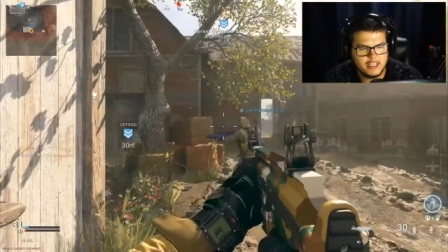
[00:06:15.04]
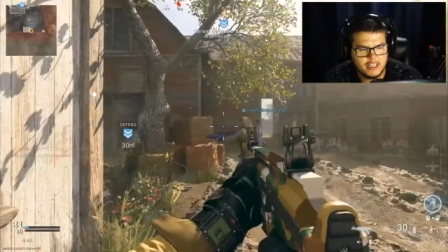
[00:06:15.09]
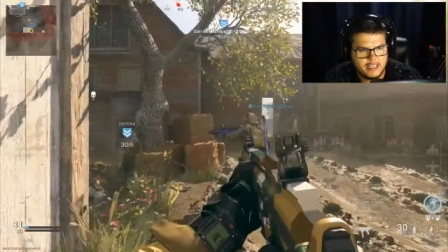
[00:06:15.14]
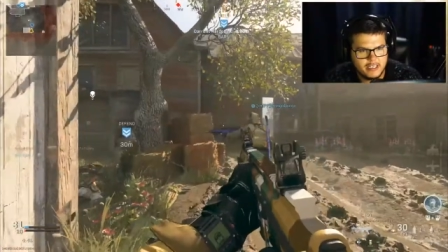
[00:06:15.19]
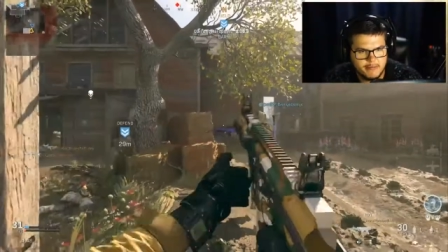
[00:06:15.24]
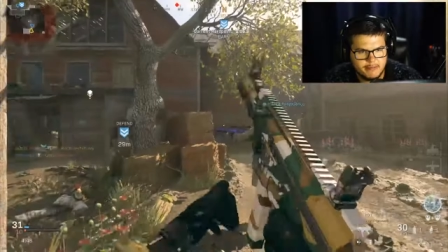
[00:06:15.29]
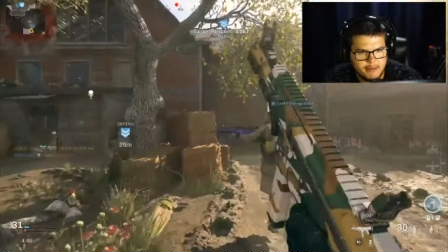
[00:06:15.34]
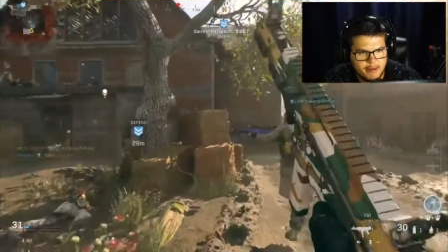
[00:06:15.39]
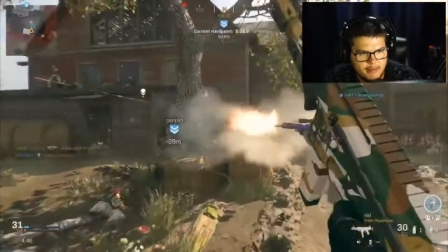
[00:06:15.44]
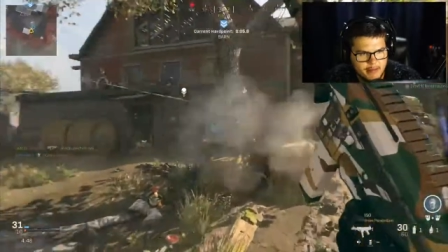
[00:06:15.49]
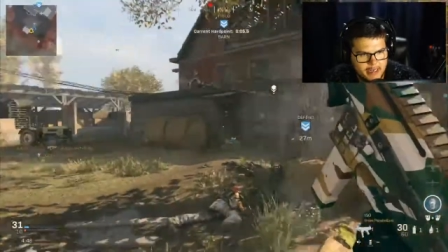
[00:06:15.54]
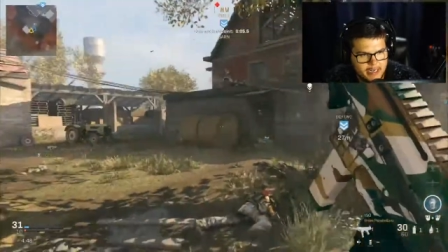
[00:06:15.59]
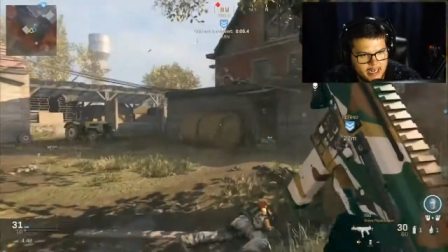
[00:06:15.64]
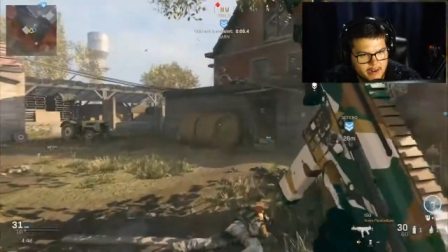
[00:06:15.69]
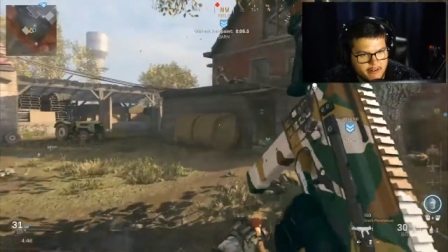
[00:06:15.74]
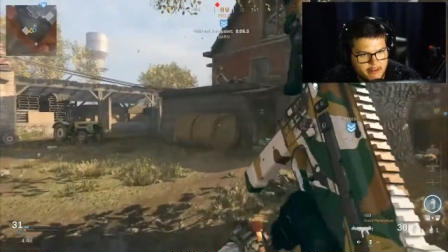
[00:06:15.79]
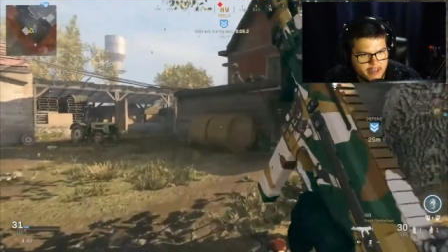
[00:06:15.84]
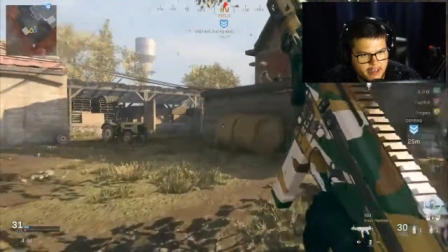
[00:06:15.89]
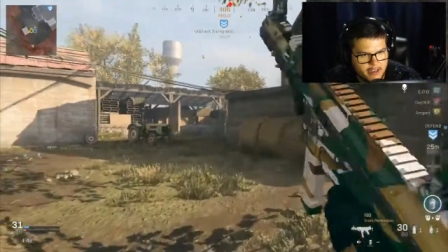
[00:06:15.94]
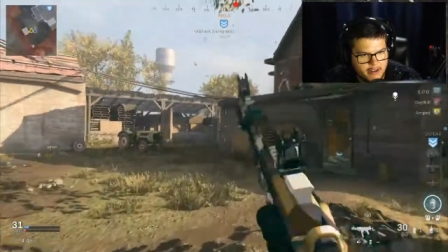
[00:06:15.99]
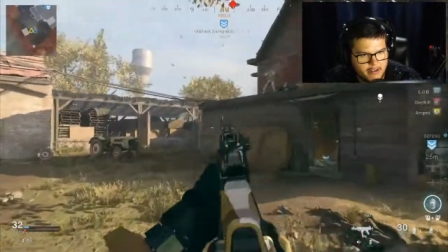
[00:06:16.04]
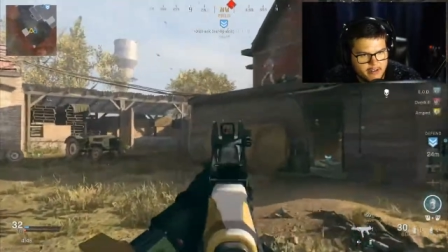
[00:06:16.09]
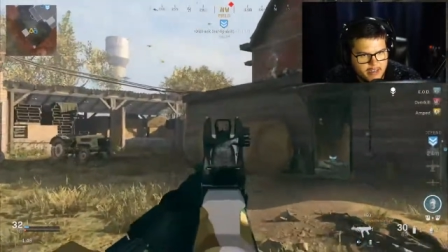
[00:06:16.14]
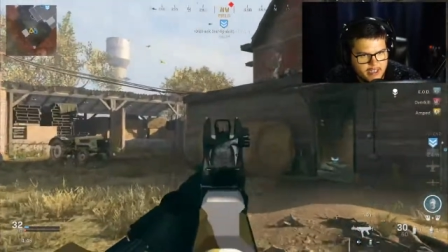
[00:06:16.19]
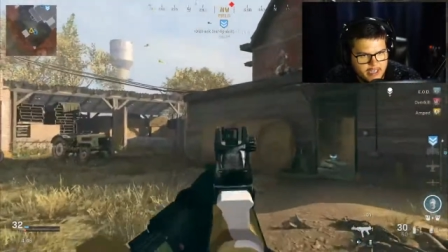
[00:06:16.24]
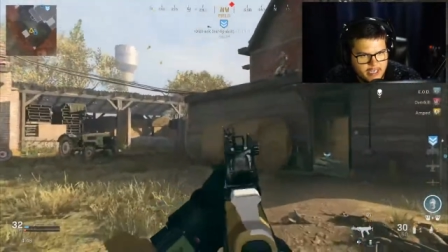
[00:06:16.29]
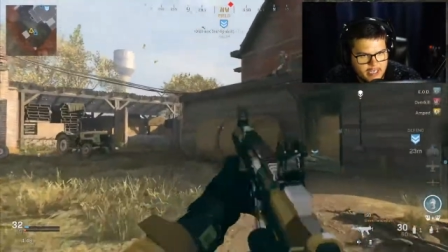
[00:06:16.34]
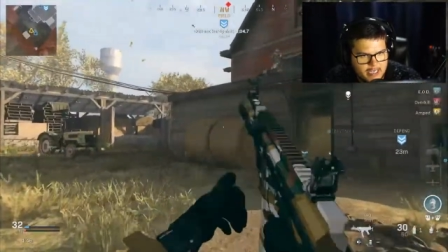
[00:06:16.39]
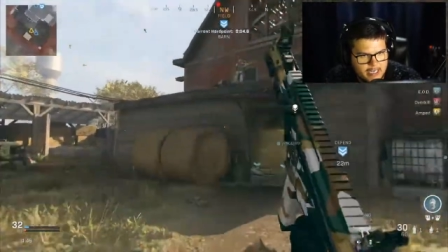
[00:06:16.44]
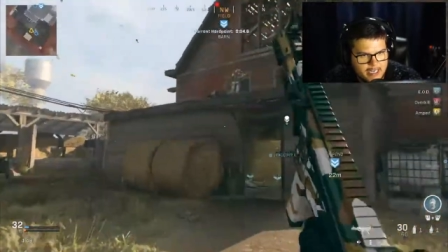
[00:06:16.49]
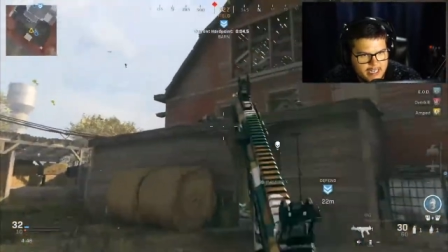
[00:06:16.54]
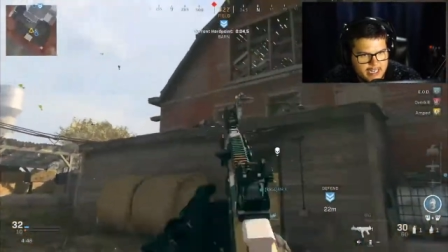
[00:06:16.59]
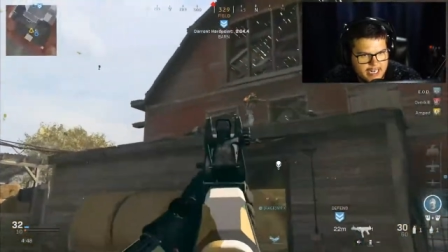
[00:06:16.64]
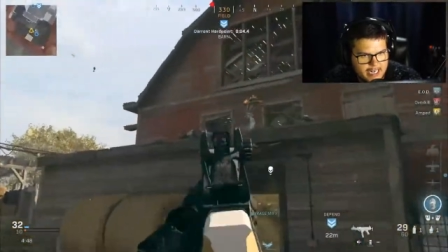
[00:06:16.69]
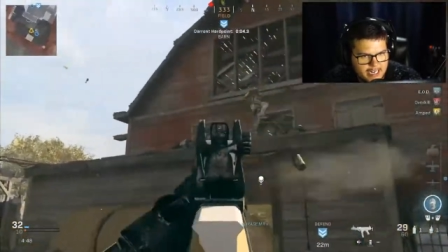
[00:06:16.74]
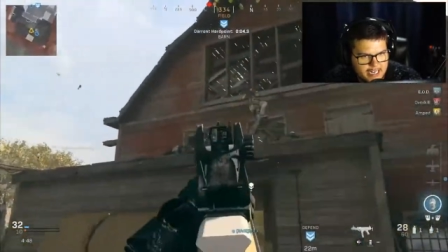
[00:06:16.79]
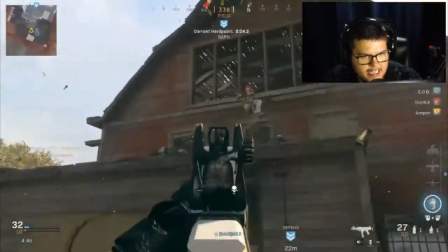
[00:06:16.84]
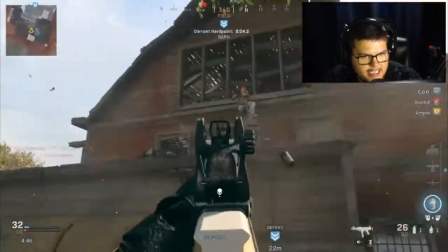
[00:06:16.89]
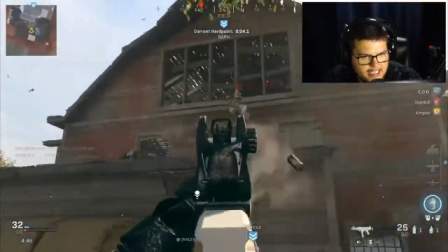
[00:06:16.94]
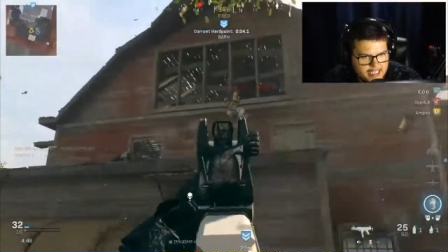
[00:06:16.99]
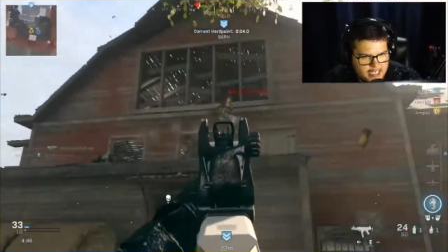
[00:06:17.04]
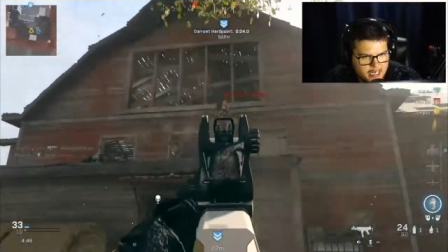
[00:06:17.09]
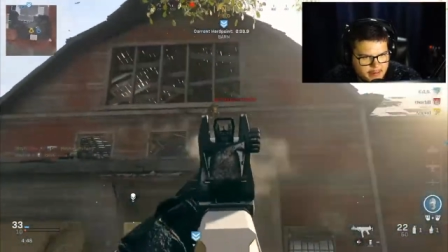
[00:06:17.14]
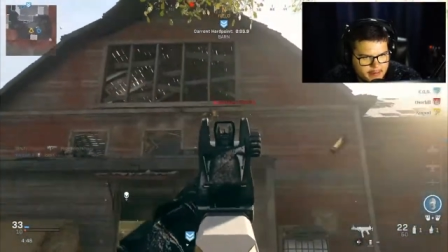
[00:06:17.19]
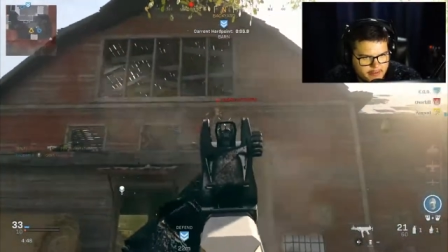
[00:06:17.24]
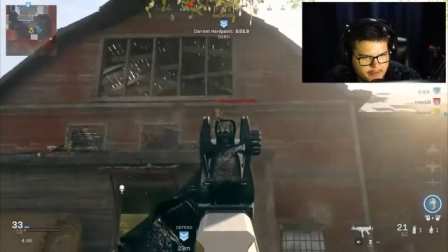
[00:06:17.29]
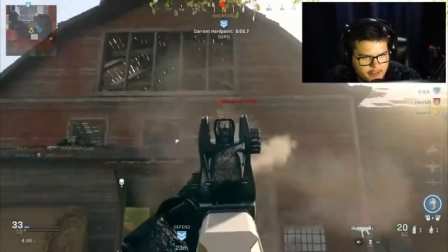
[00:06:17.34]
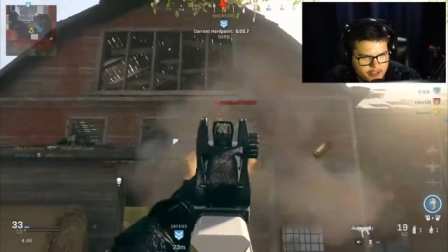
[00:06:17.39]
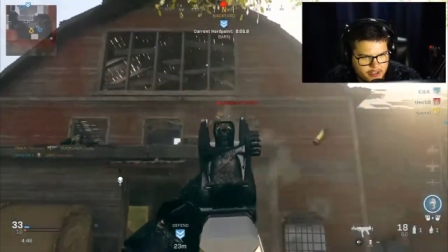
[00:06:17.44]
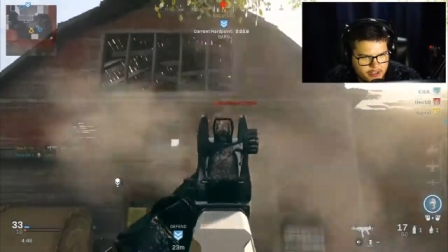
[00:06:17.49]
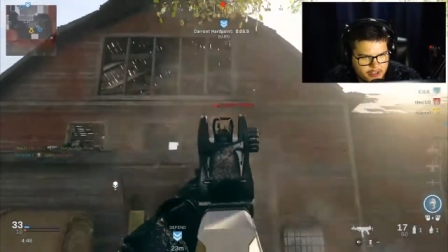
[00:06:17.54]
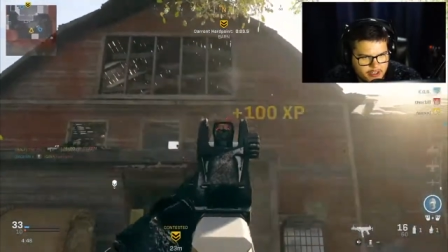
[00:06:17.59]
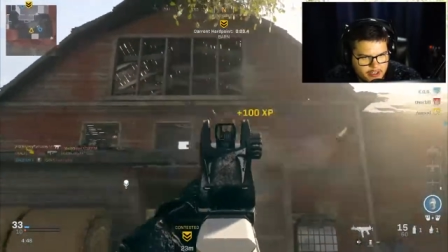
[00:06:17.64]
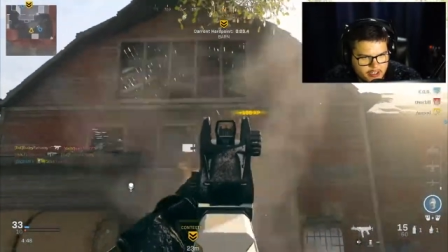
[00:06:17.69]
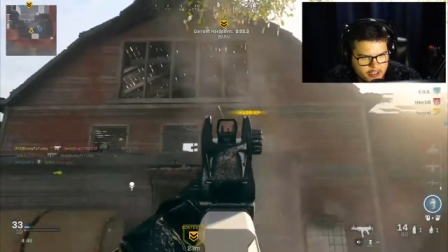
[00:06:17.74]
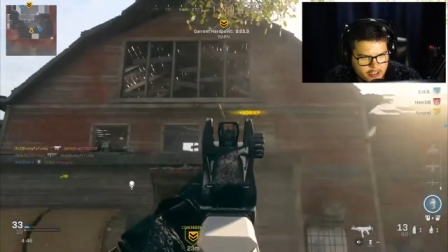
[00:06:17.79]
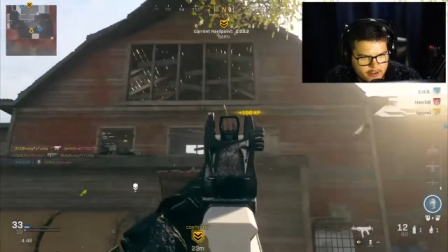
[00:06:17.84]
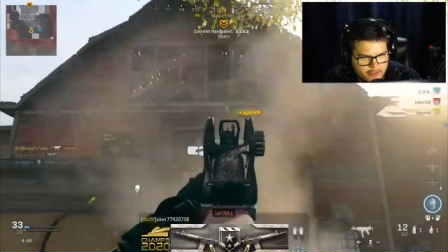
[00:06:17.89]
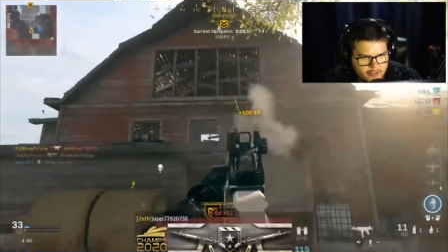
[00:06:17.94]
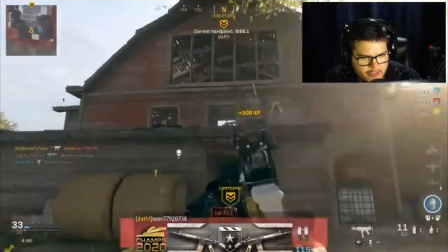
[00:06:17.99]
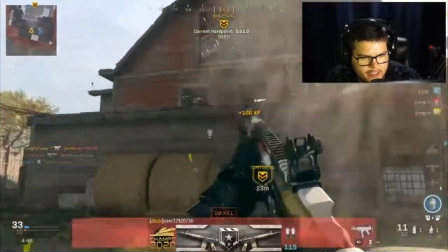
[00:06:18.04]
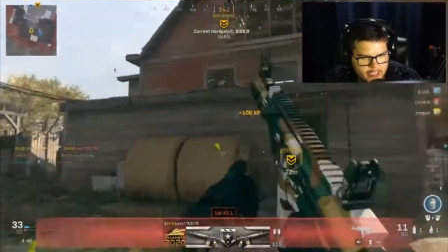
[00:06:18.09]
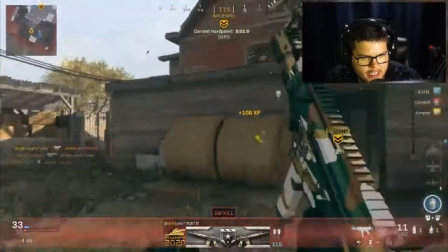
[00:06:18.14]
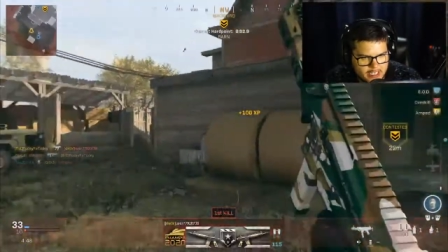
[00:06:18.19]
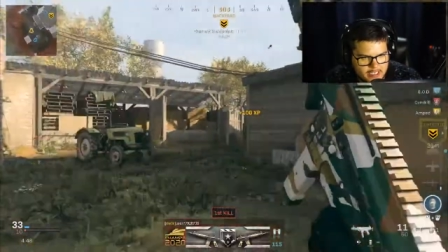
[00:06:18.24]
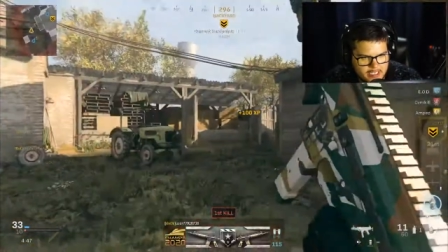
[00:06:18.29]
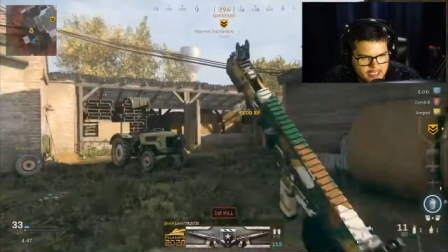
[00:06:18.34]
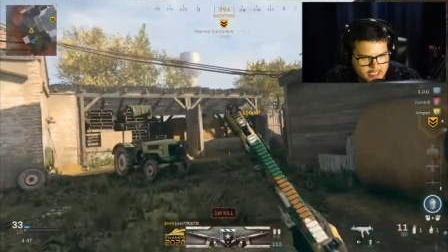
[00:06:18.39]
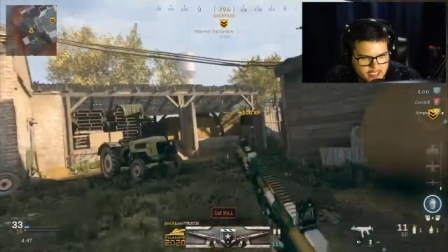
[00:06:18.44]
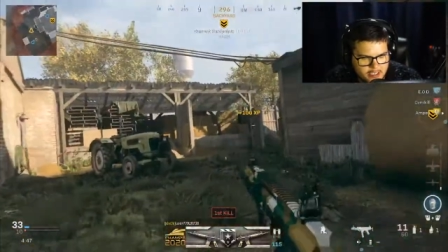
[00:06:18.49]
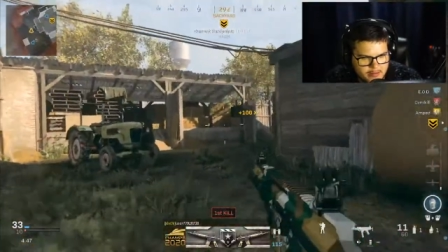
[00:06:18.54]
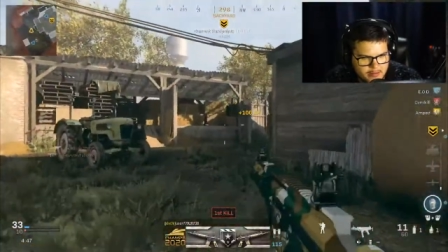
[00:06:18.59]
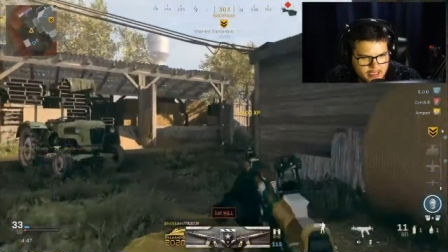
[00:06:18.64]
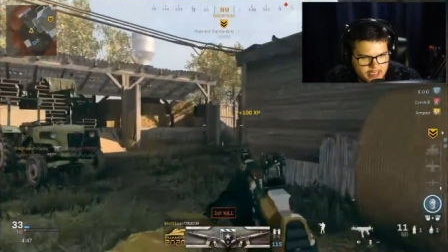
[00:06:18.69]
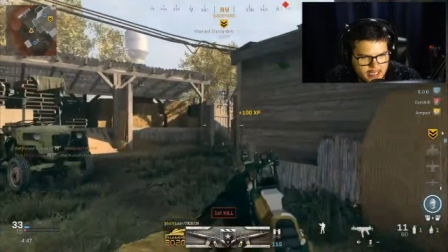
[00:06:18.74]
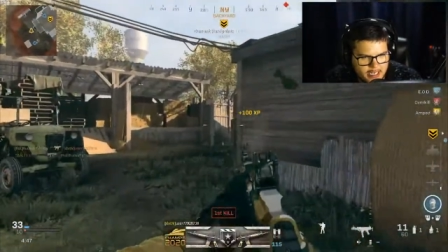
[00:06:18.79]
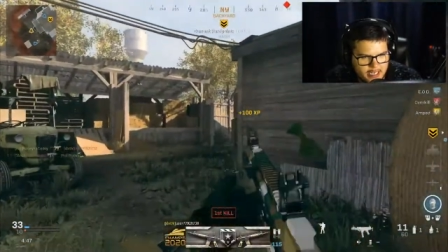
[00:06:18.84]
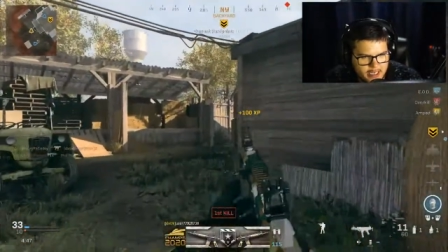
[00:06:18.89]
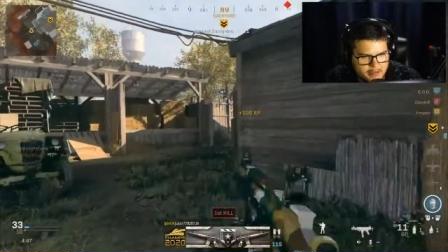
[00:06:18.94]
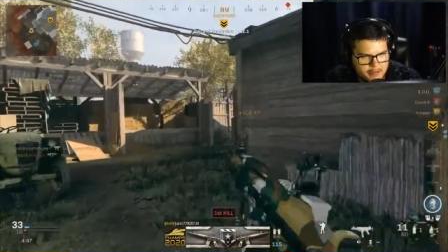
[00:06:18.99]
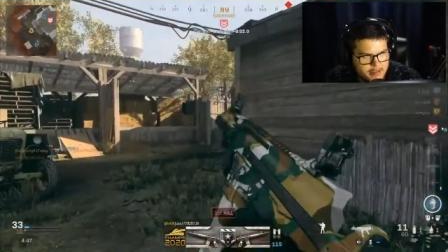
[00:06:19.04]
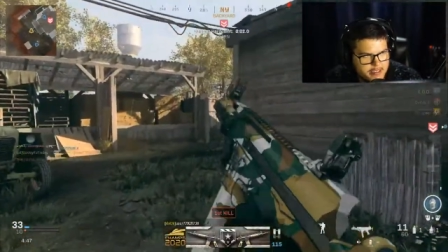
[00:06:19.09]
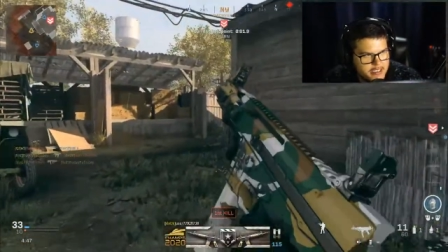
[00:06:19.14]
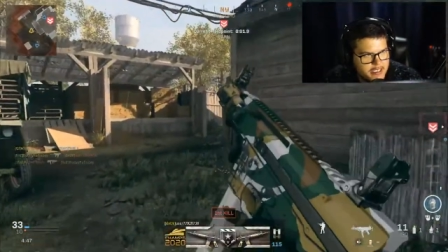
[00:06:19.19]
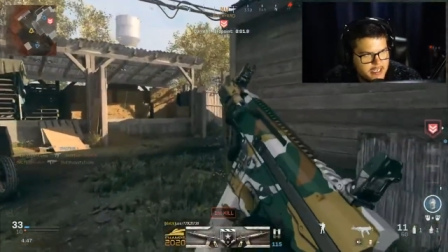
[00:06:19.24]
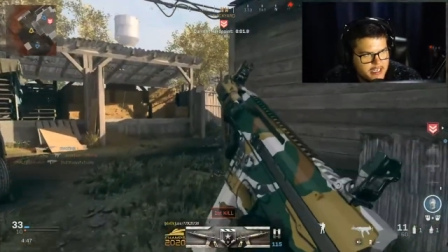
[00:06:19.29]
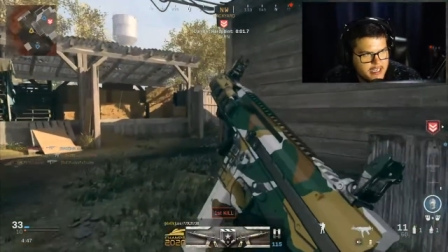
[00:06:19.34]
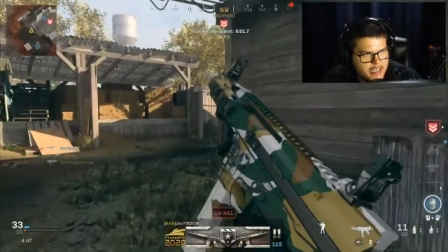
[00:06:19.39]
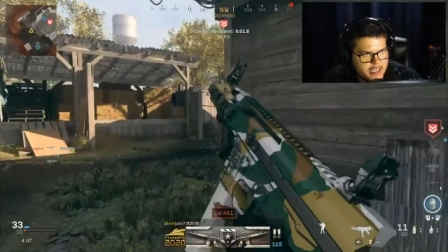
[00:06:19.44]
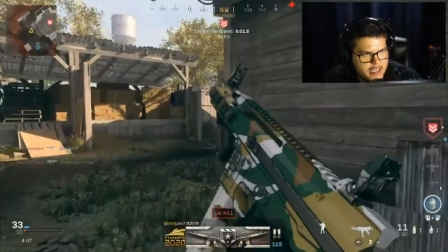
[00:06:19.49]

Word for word: like maybe an hour ago, and I can't get to stop. I've turned on and off this headset so many times.